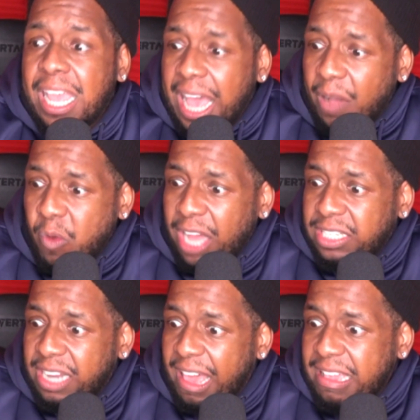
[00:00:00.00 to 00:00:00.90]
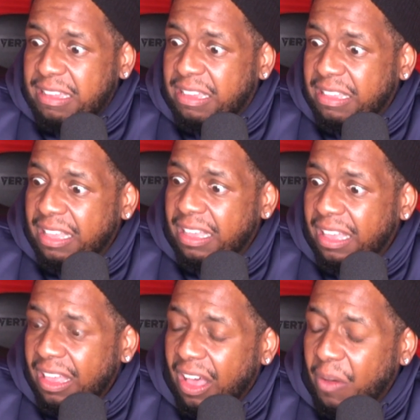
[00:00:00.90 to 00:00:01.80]
I watched the
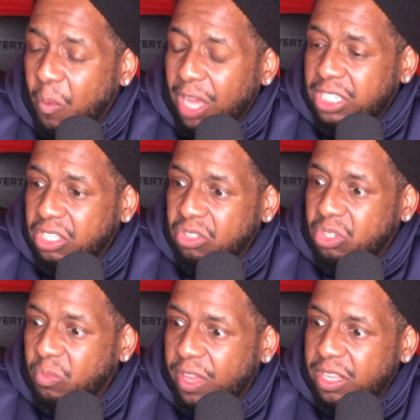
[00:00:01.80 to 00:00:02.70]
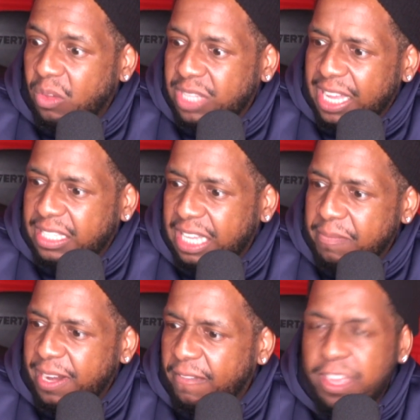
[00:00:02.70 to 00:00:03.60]
YouTube video. It was like a
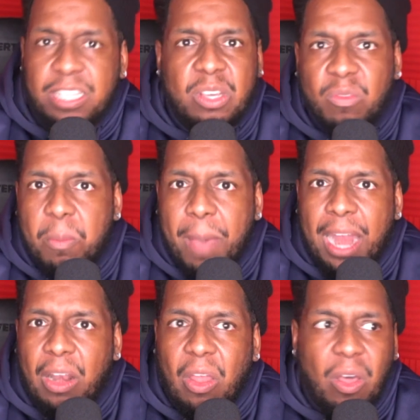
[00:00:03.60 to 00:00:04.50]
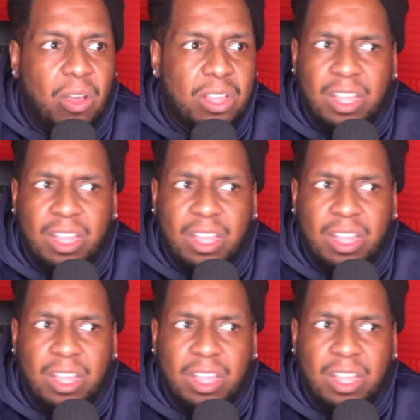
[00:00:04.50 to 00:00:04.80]
10-minute video of the monologue.